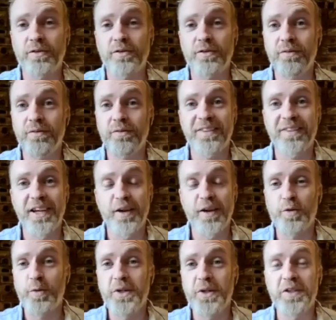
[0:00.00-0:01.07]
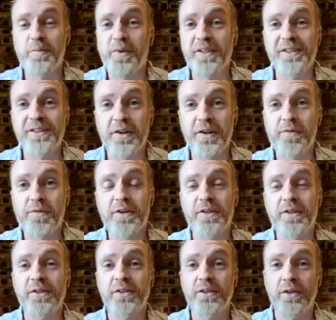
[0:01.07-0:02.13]
like I'm speaking to myself here, is
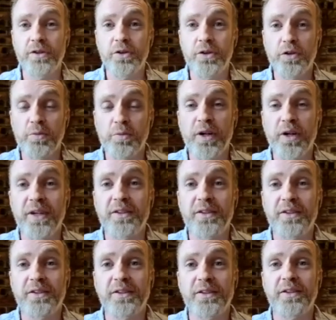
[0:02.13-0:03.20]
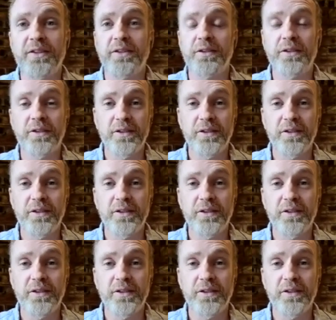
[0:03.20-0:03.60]
such a good practice to